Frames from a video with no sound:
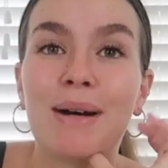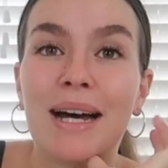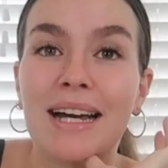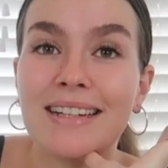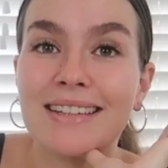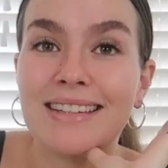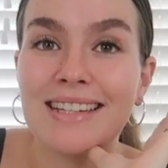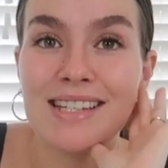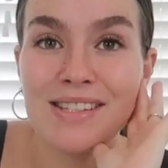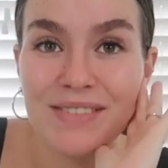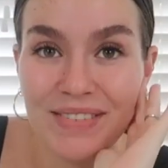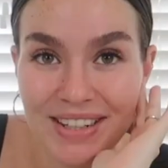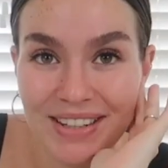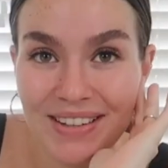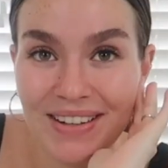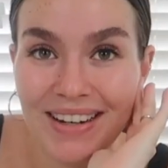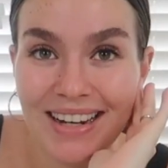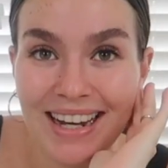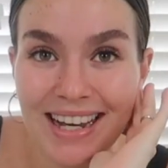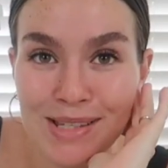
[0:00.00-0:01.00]
But this
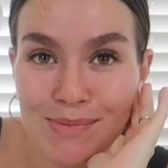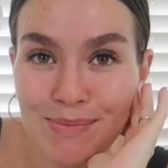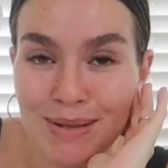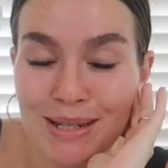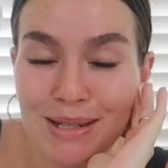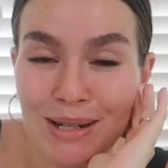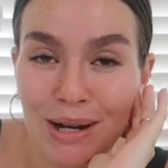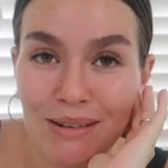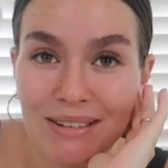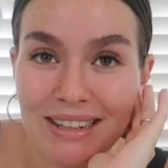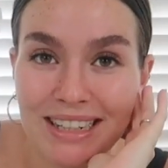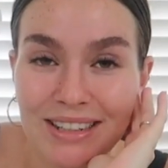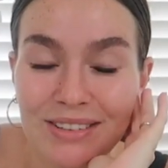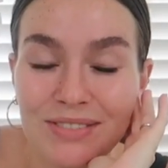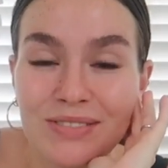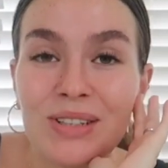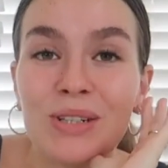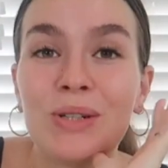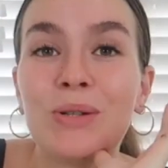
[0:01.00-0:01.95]
video has been going for